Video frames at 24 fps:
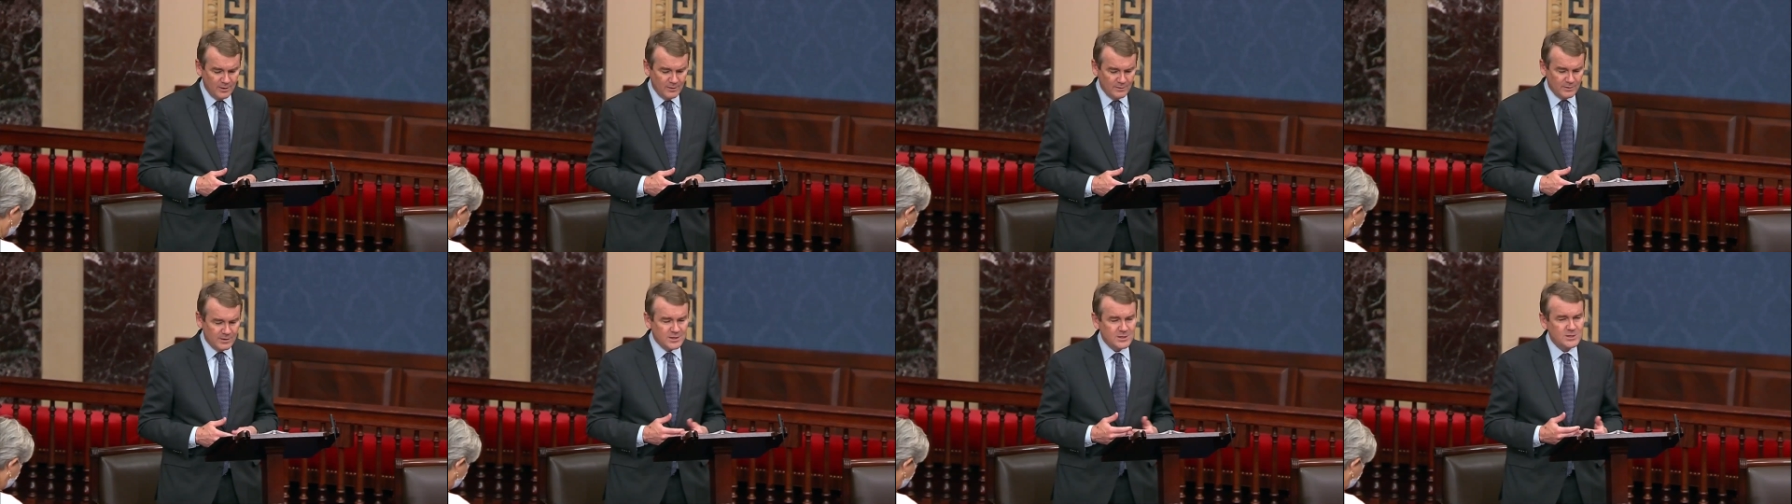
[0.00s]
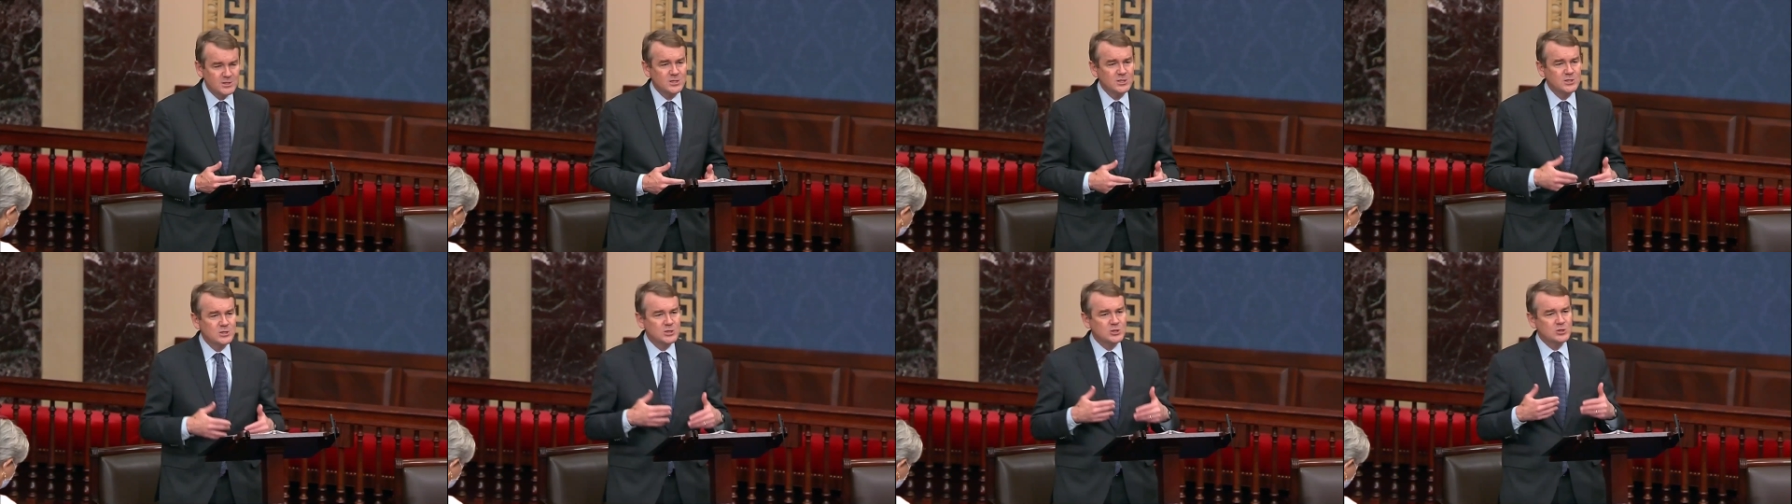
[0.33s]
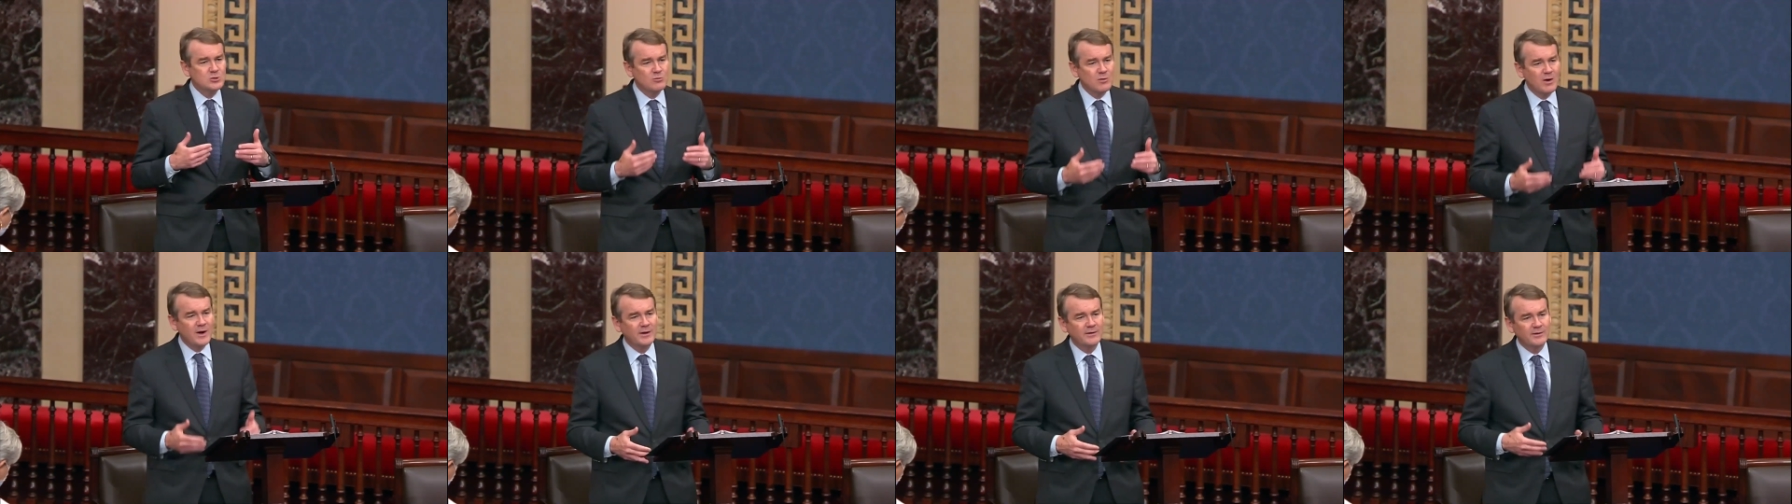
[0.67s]
This has
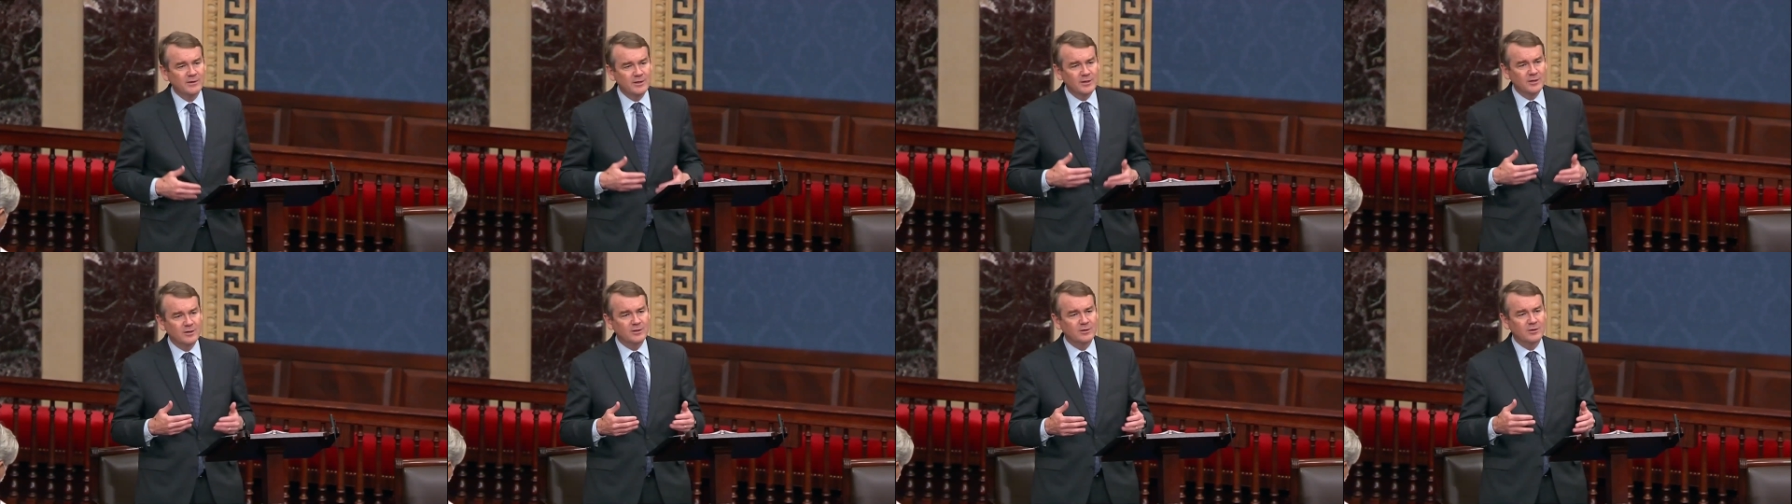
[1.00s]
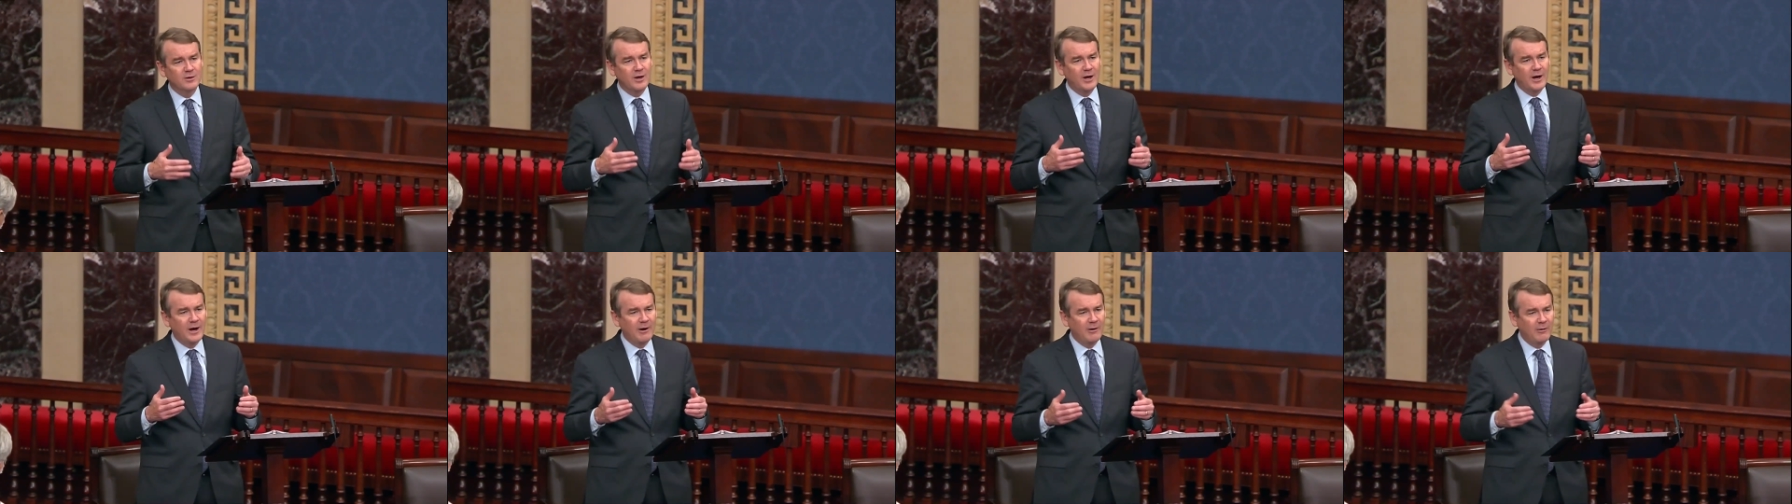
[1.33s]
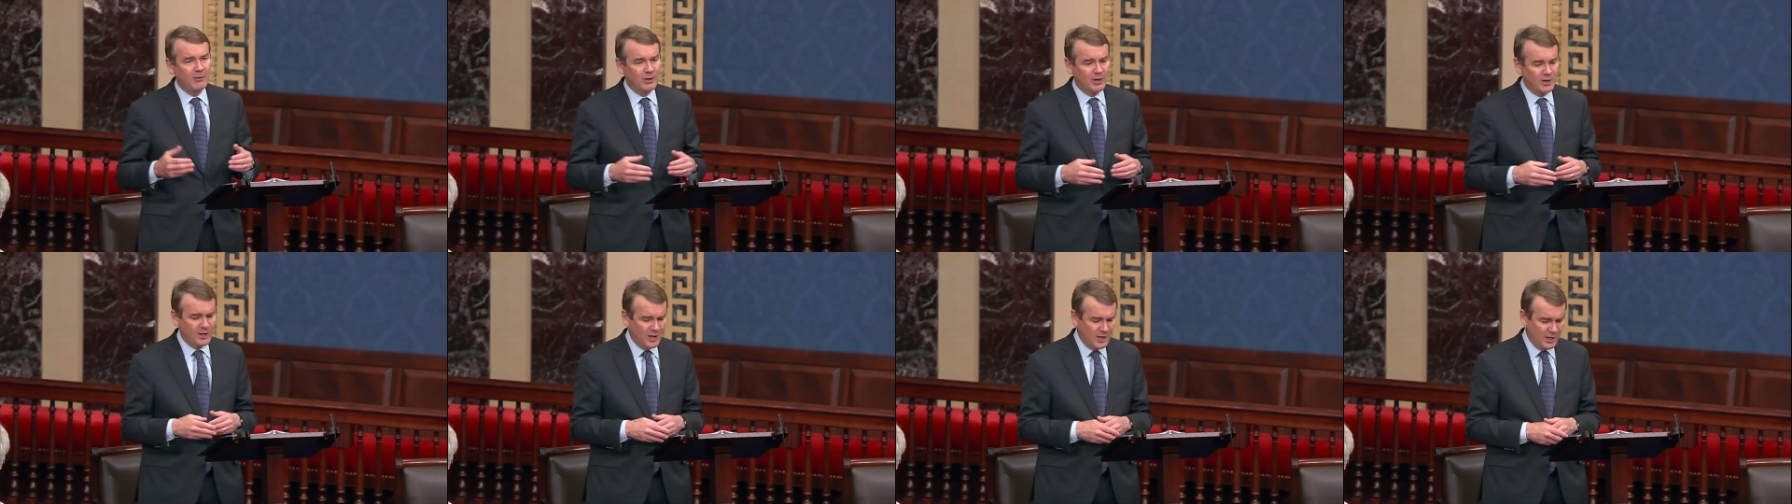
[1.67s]
strengthened our
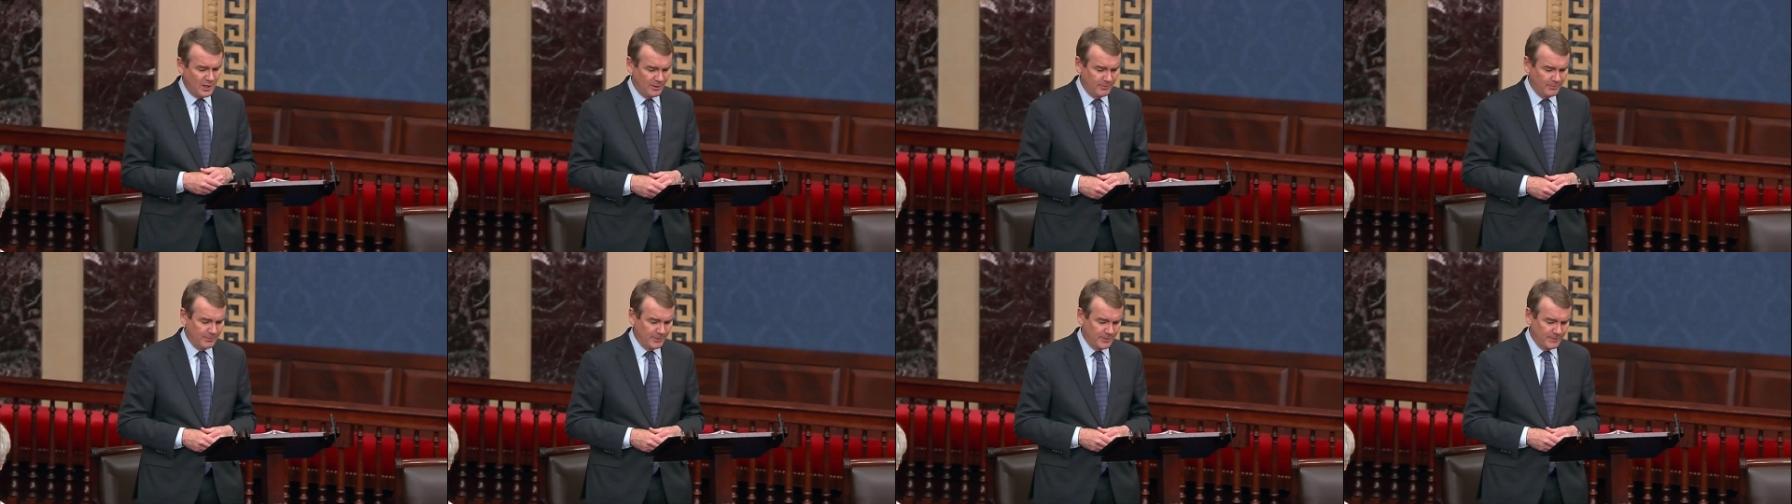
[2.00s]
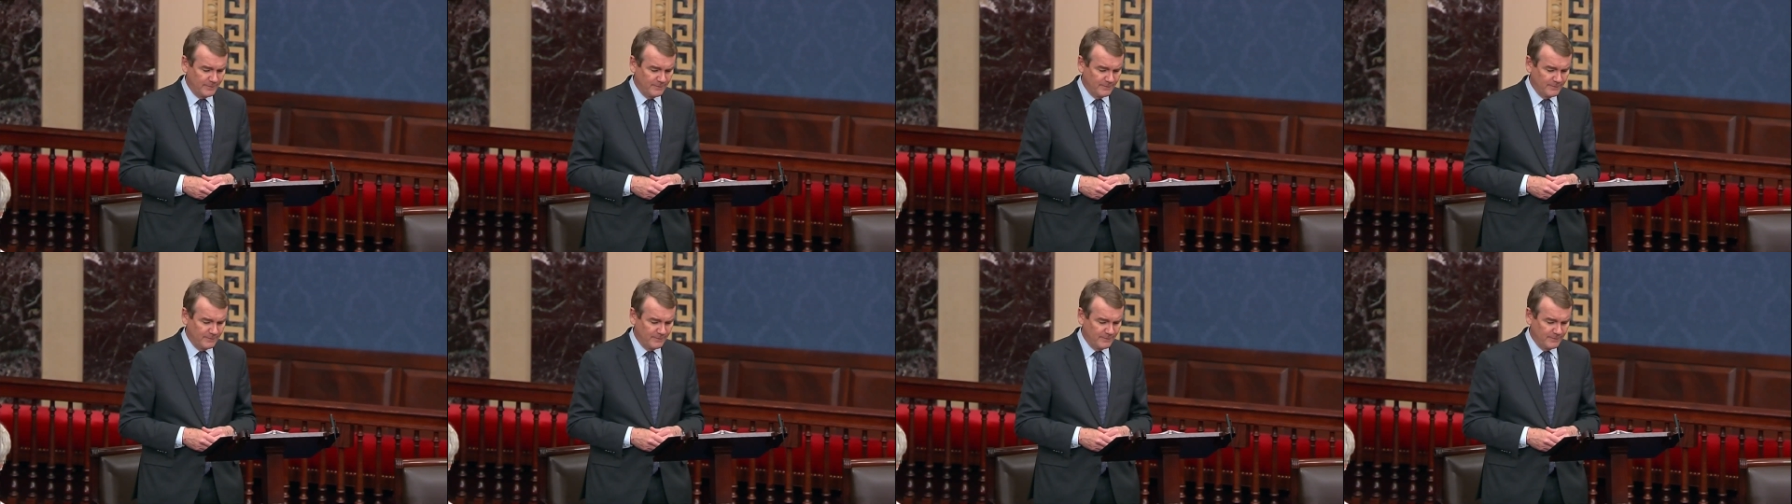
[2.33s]
economy.